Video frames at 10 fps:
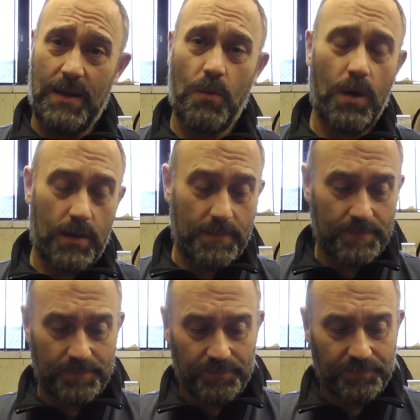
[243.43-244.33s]
a new one.
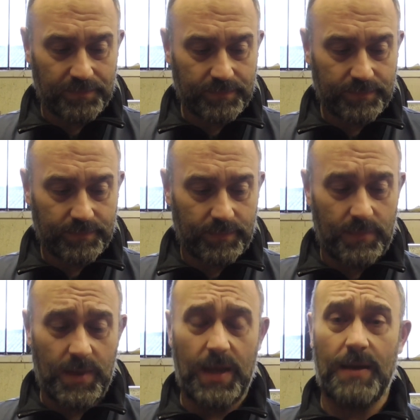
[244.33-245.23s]

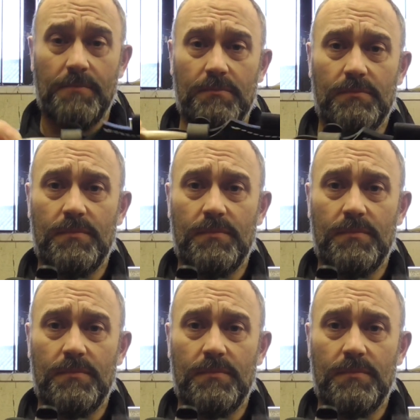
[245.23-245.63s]
Yeah.